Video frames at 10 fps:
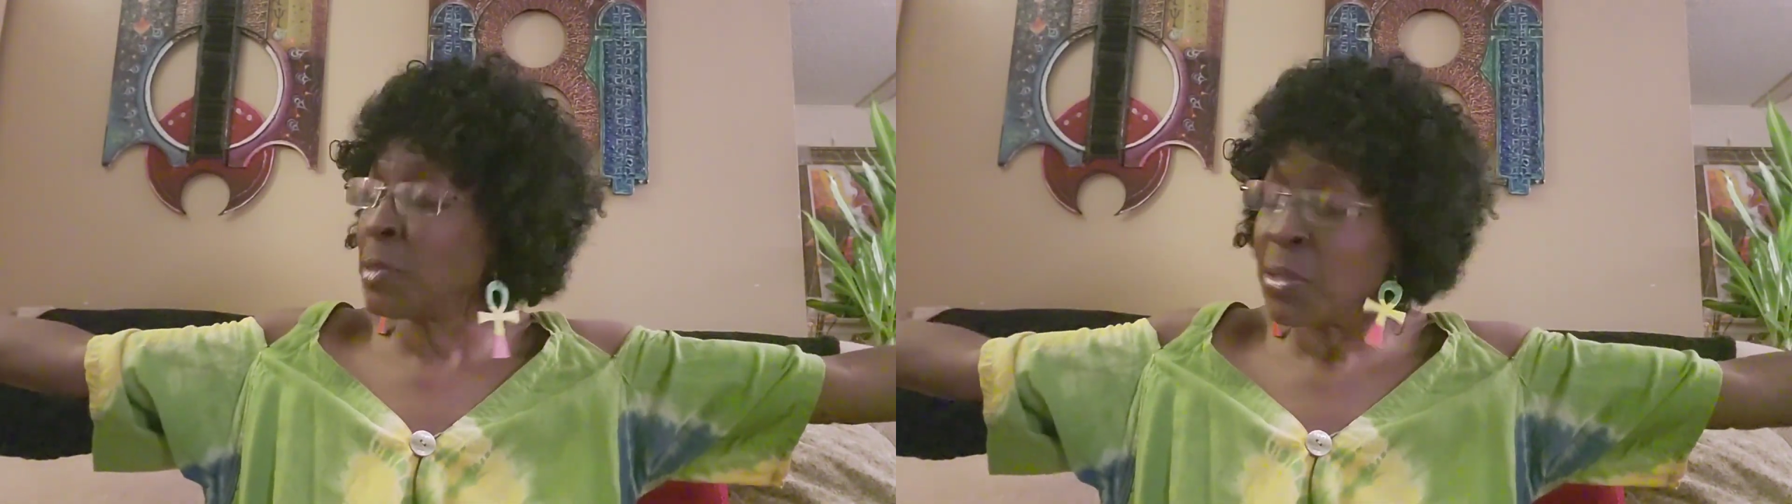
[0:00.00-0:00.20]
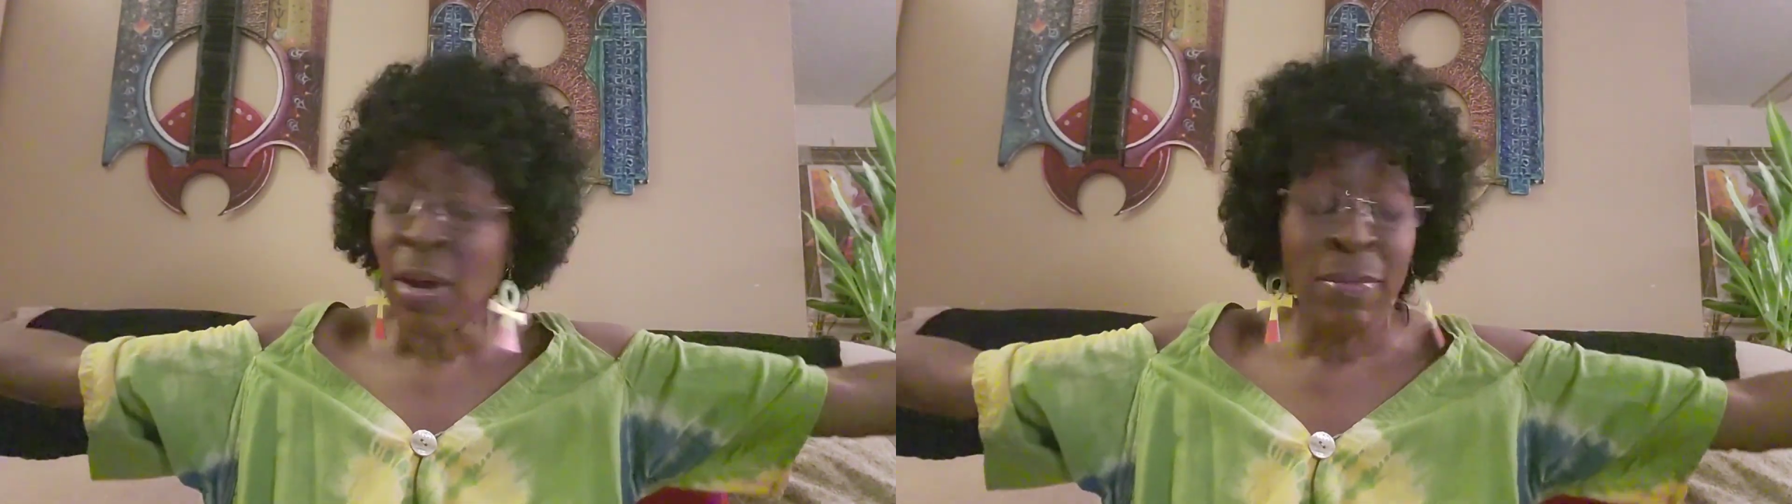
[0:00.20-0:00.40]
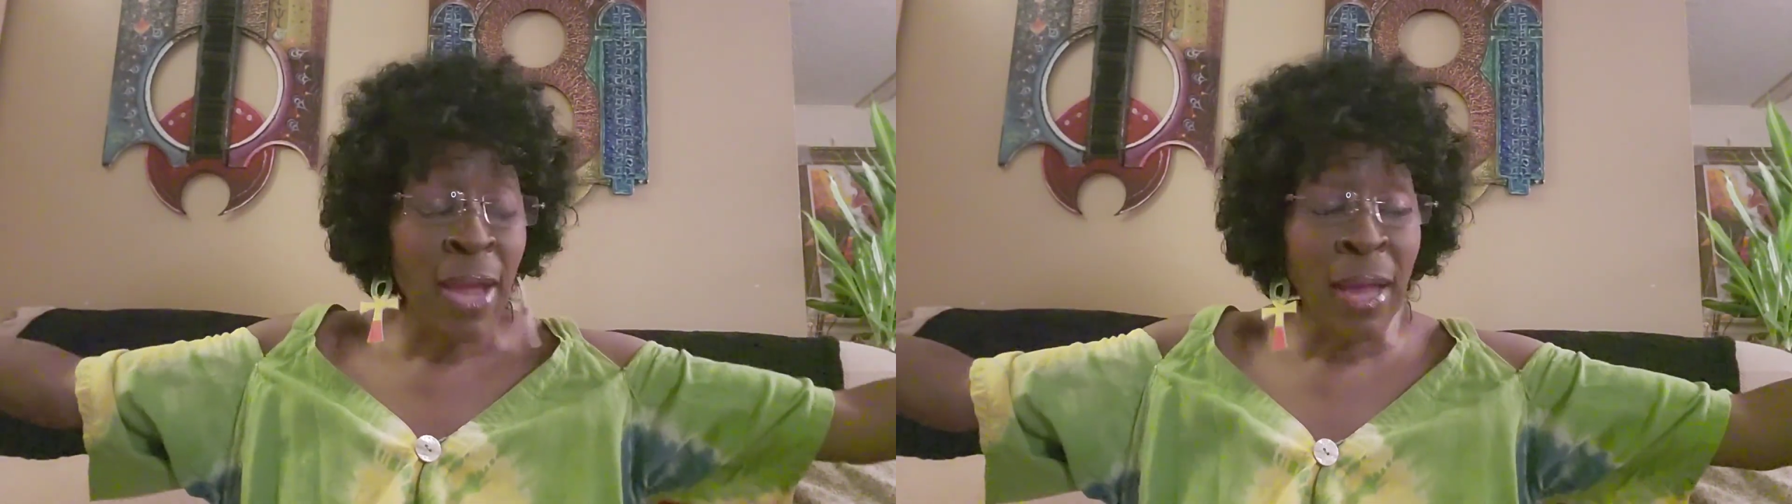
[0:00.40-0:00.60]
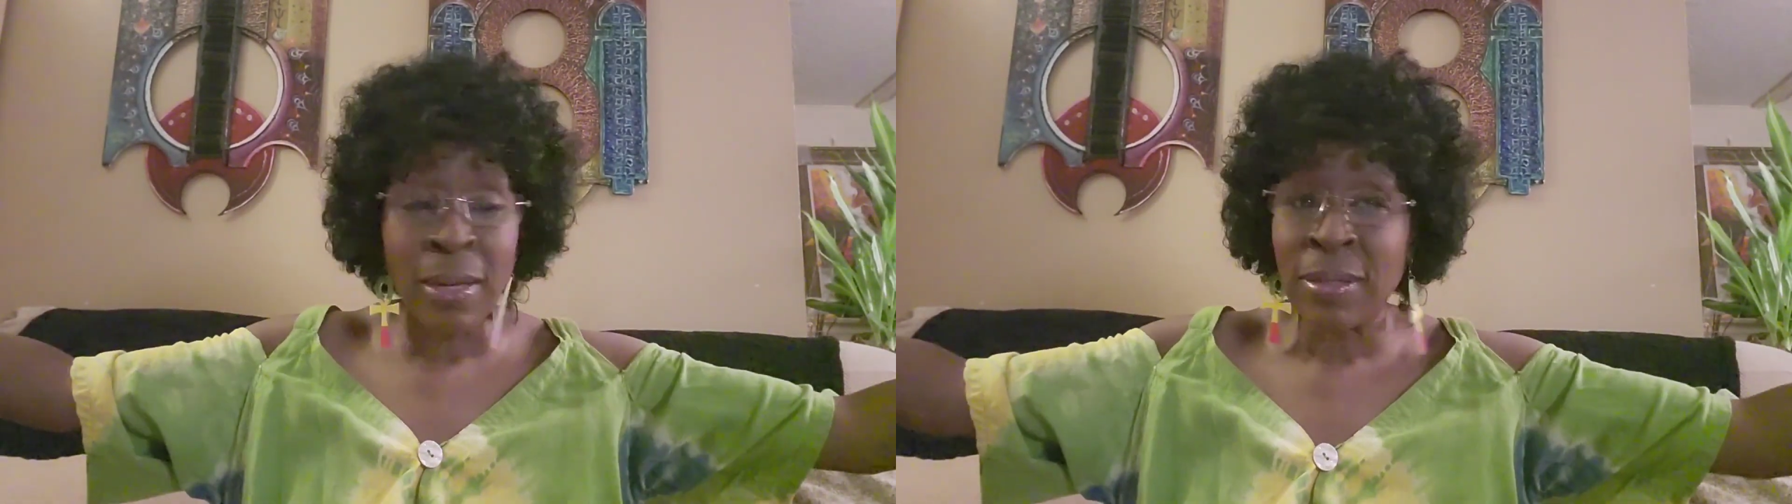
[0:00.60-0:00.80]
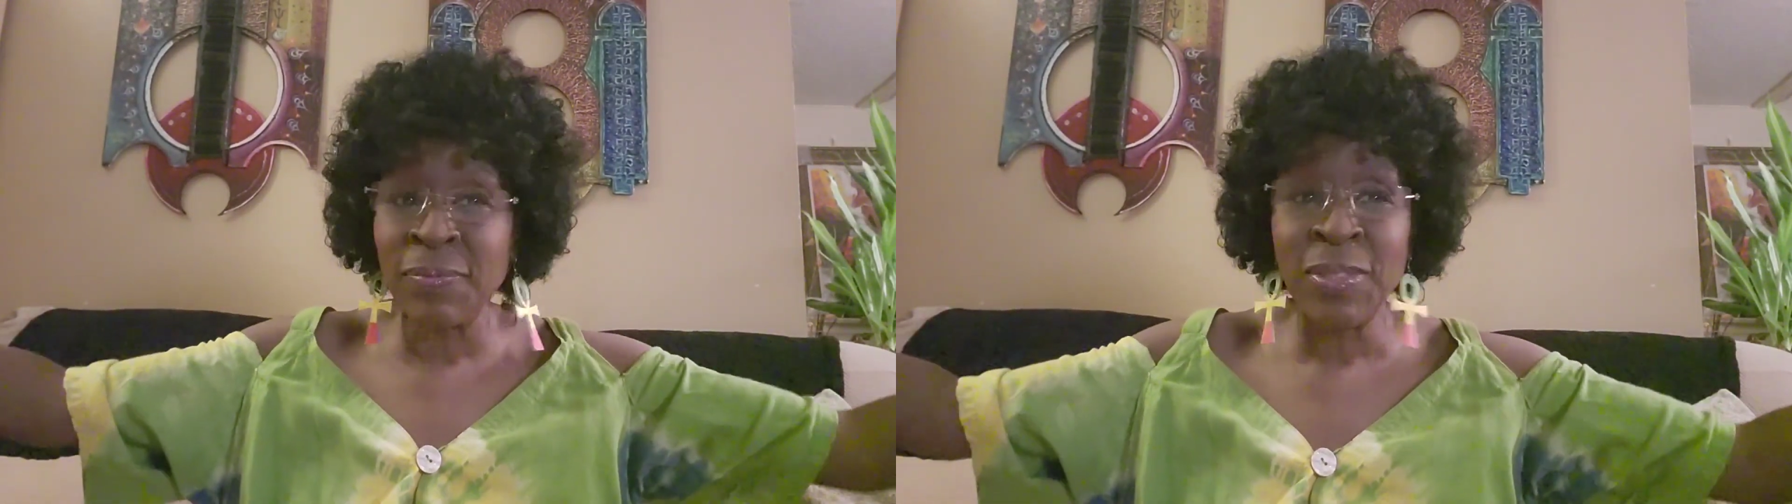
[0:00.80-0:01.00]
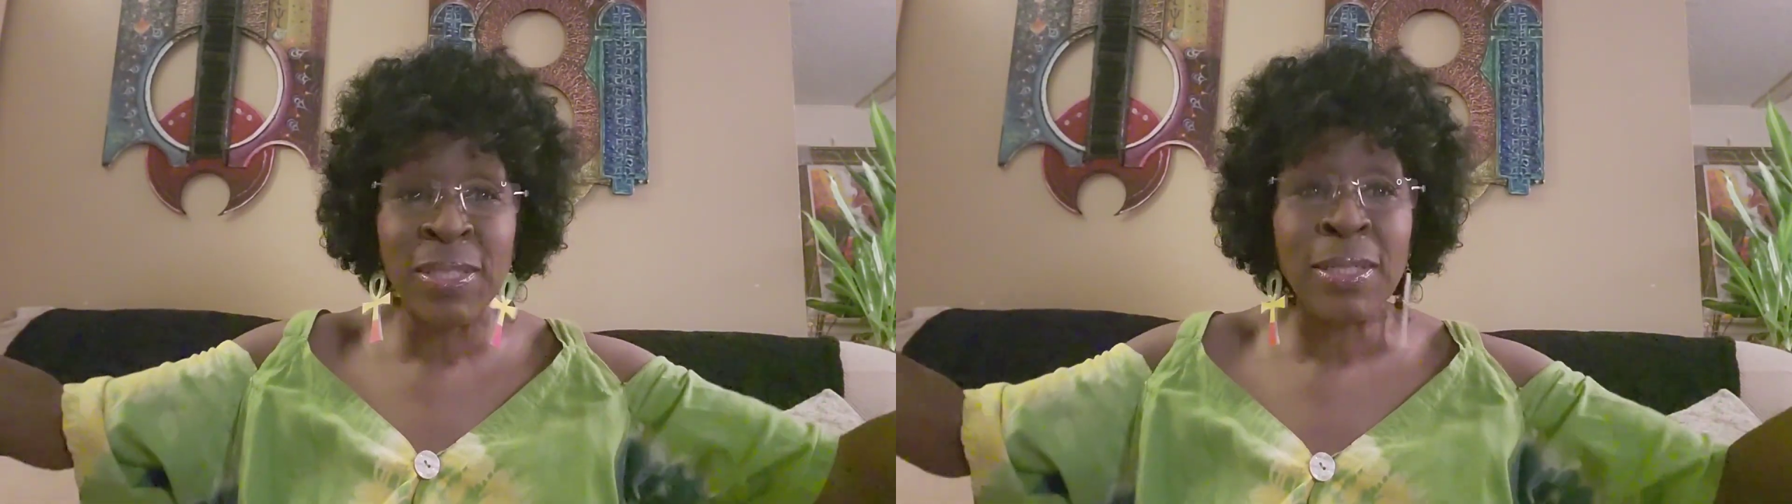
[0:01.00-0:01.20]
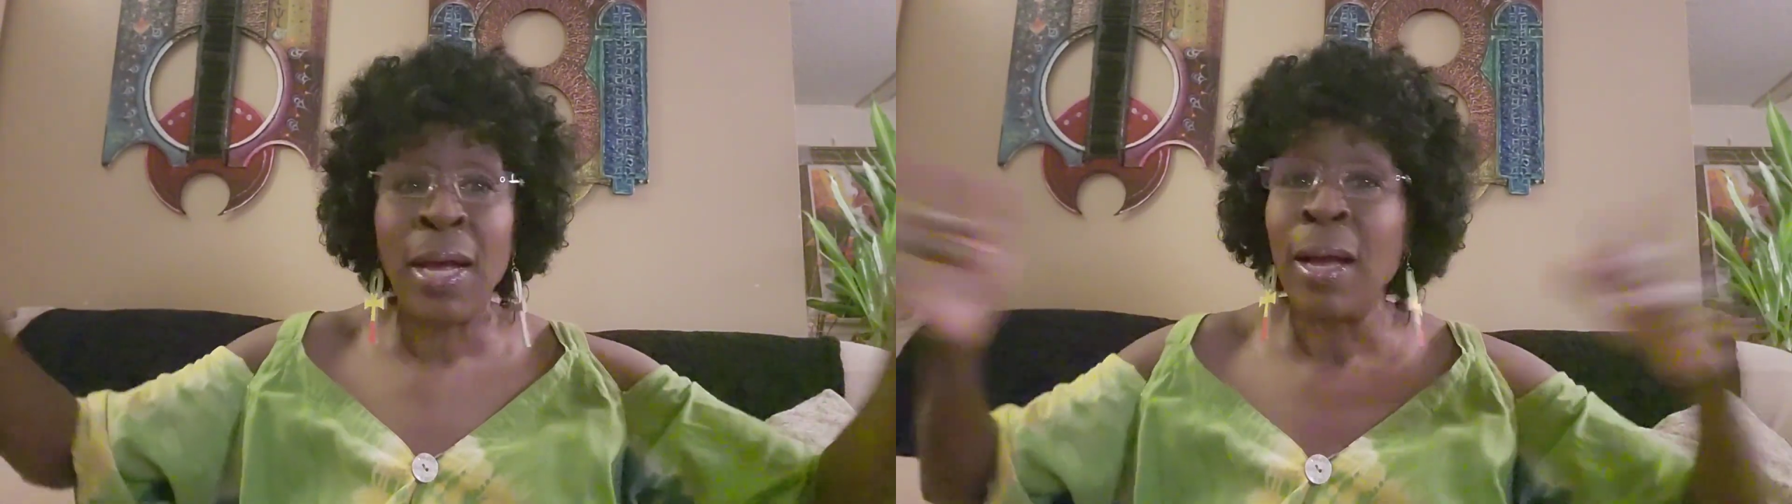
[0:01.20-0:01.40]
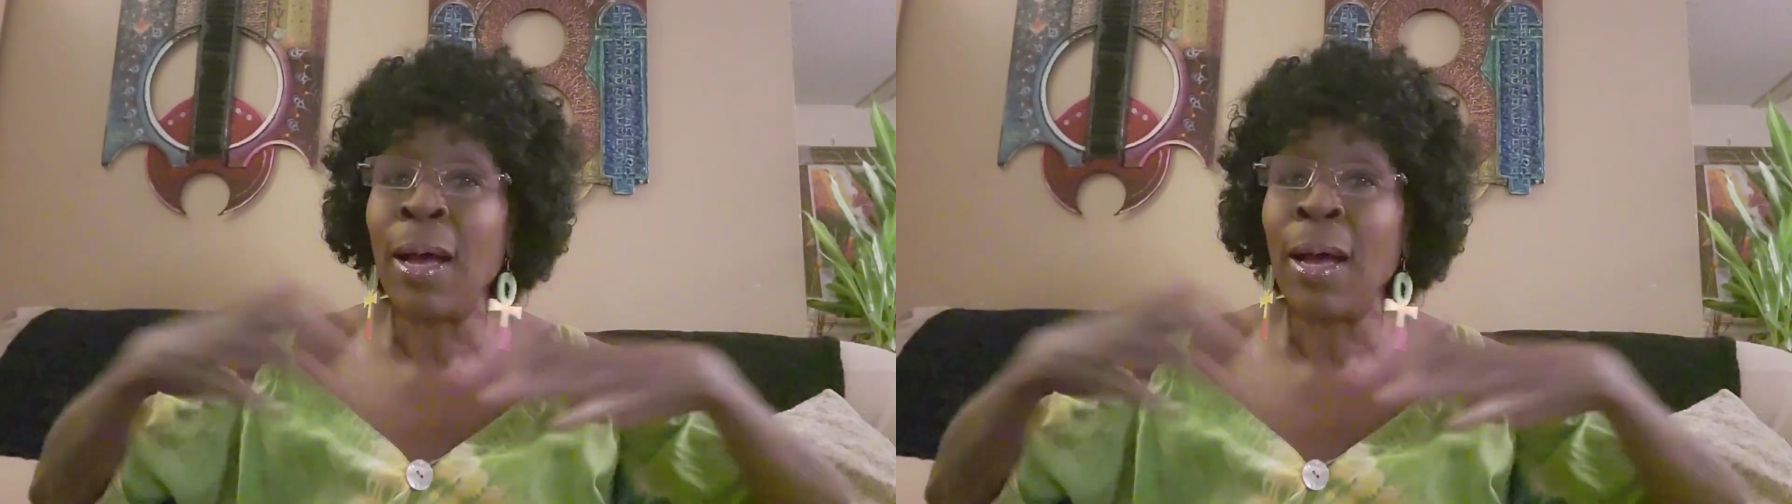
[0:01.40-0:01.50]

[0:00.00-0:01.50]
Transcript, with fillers: sorry. I loved it.